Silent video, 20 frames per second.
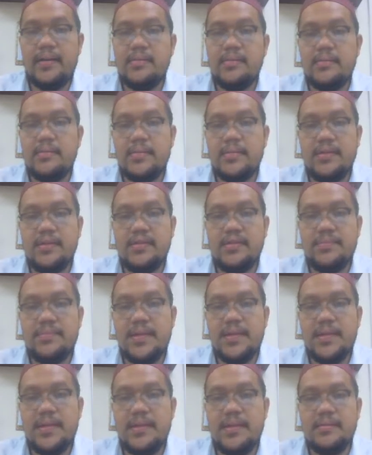This is
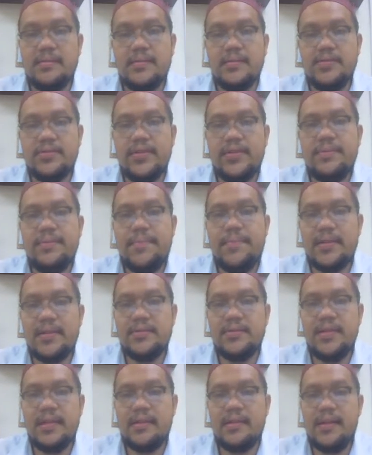three
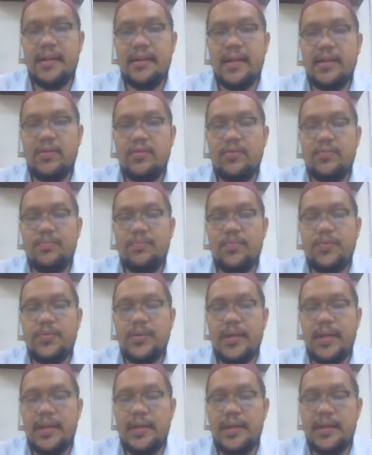basic things that you
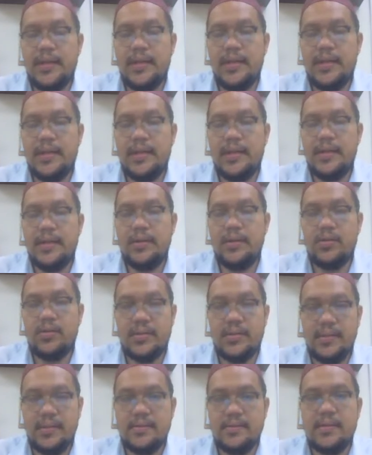put in the
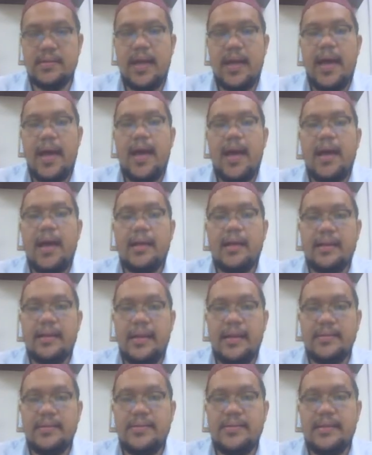notice.
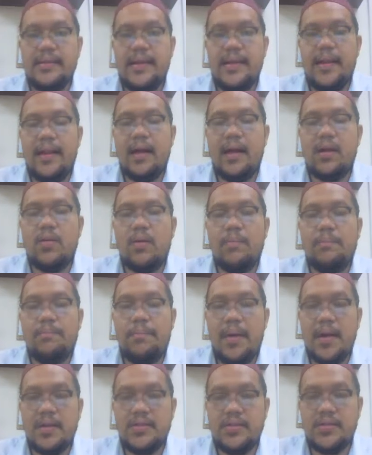These details are
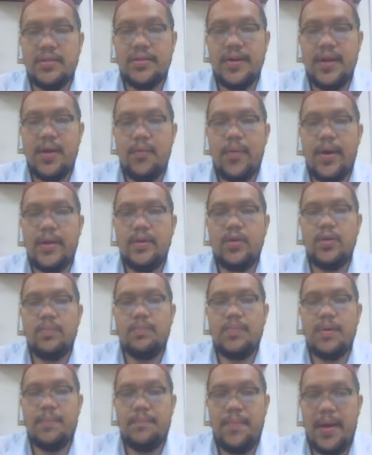compulsory when you
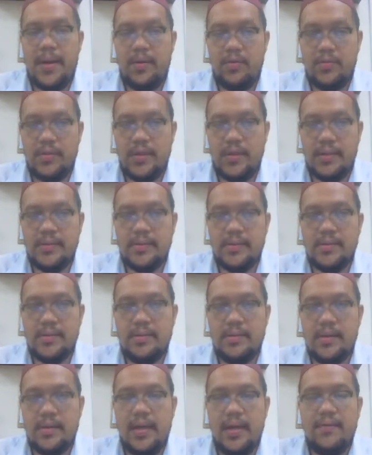prepare notice.
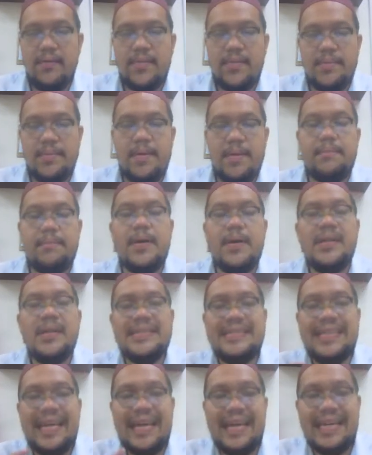Okay? Remember
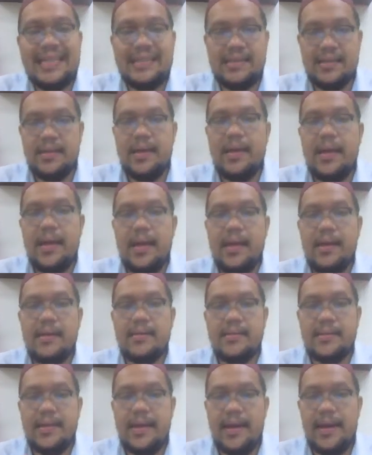date,
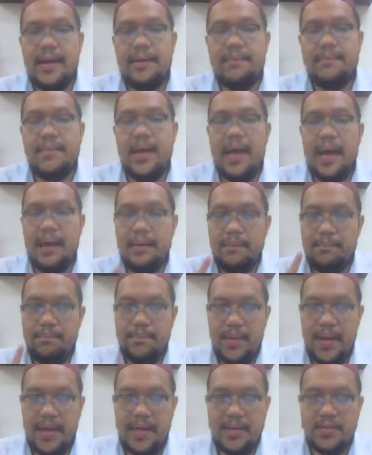time, and
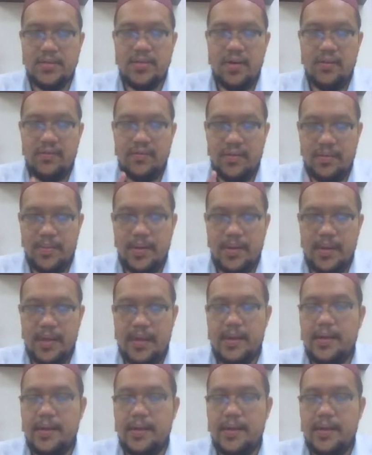place of the meeting.